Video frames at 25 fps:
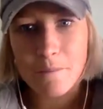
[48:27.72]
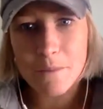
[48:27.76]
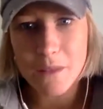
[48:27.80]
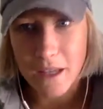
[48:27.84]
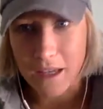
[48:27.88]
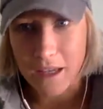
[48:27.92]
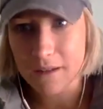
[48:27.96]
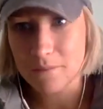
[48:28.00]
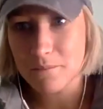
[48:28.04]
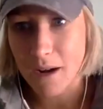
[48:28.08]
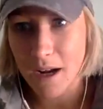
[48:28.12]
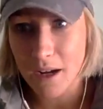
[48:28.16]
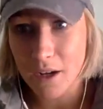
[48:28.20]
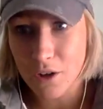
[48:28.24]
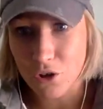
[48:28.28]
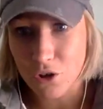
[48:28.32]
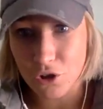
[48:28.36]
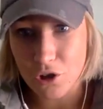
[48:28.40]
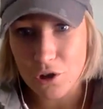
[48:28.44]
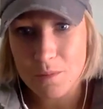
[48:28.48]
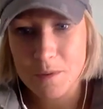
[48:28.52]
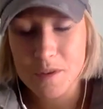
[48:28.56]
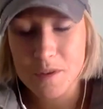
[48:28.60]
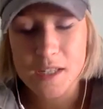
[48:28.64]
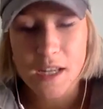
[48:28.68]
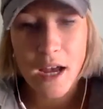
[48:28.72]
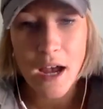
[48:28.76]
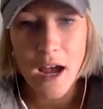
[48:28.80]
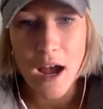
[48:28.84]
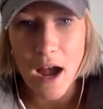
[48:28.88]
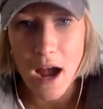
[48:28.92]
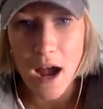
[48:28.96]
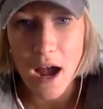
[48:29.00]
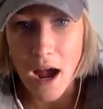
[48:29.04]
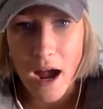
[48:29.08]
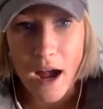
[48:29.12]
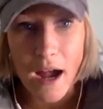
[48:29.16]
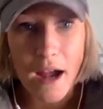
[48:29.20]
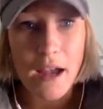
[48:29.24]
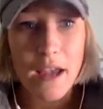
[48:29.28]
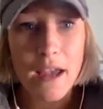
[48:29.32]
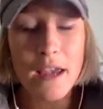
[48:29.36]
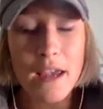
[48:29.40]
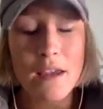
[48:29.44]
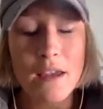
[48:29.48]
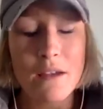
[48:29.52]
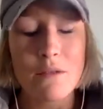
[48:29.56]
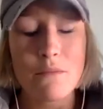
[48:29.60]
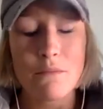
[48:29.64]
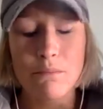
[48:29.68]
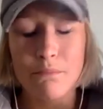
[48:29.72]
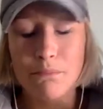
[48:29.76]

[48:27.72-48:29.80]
in my groups, I